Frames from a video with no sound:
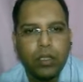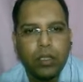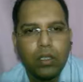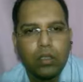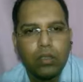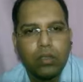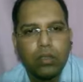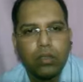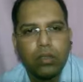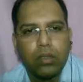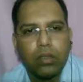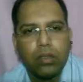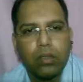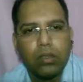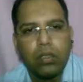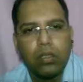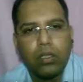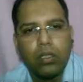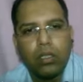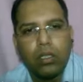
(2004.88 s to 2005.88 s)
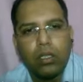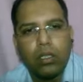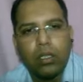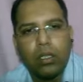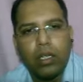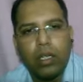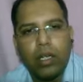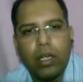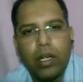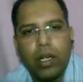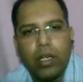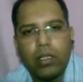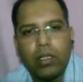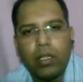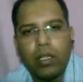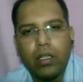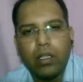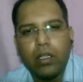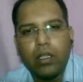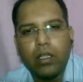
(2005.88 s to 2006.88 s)
So,
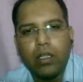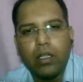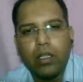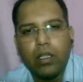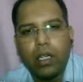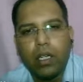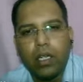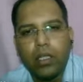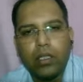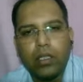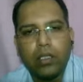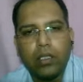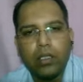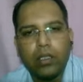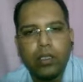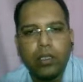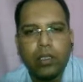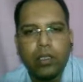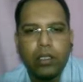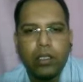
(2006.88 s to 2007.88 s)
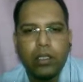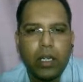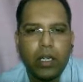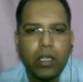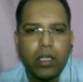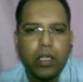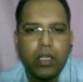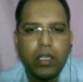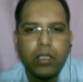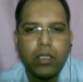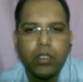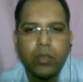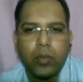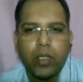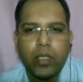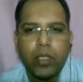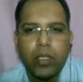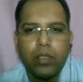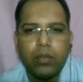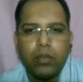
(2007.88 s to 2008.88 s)
and can occur directly
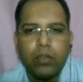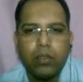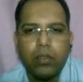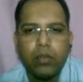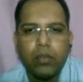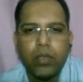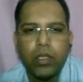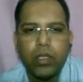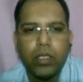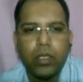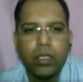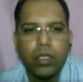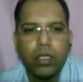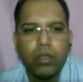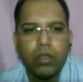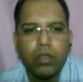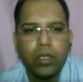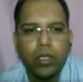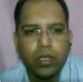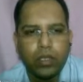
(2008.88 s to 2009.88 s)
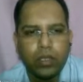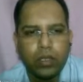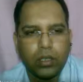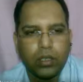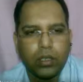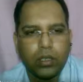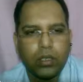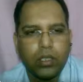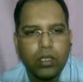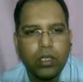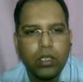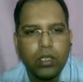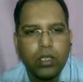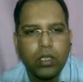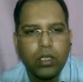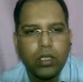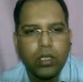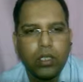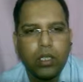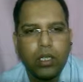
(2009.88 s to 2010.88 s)
spreading from one area to another.
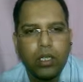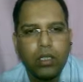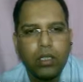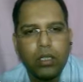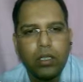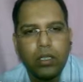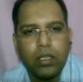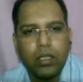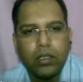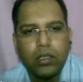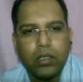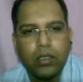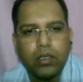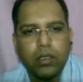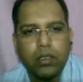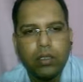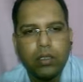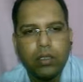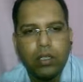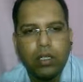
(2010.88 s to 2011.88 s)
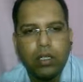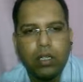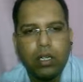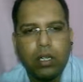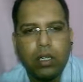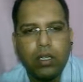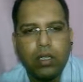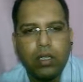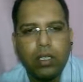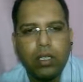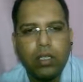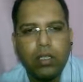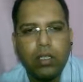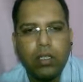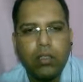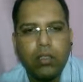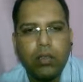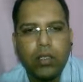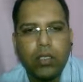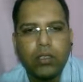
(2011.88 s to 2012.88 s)
In addition, tinea
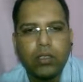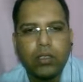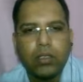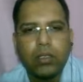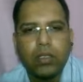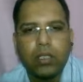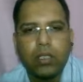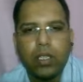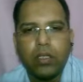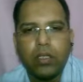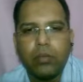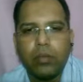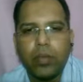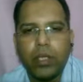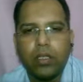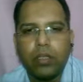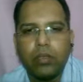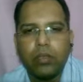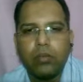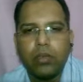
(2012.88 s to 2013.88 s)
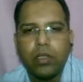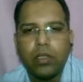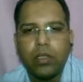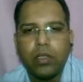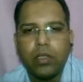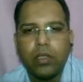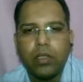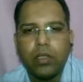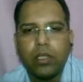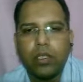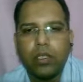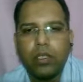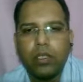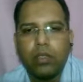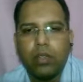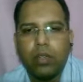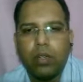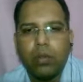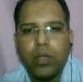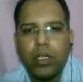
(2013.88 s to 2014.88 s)
infection can become
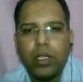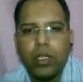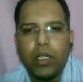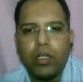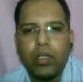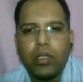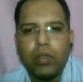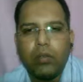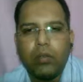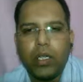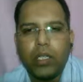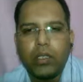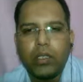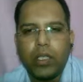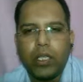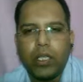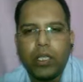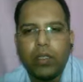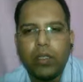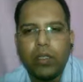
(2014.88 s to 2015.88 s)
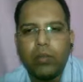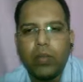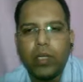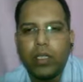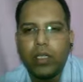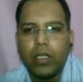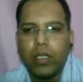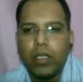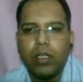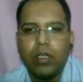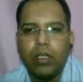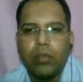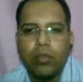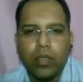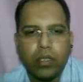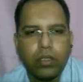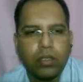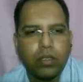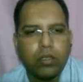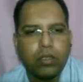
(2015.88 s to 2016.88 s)
complicated by secondary bacterial
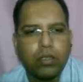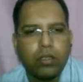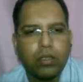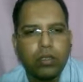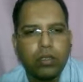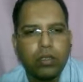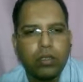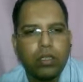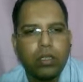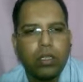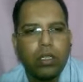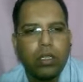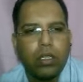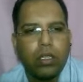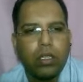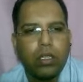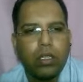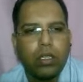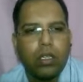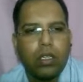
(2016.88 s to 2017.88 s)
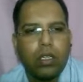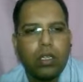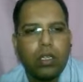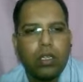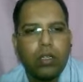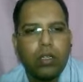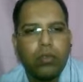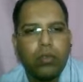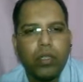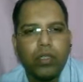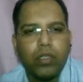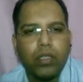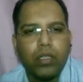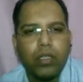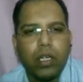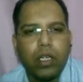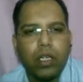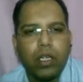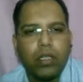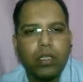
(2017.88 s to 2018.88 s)
infections, which
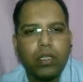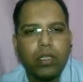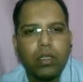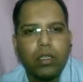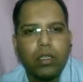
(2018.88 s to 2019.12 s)
occur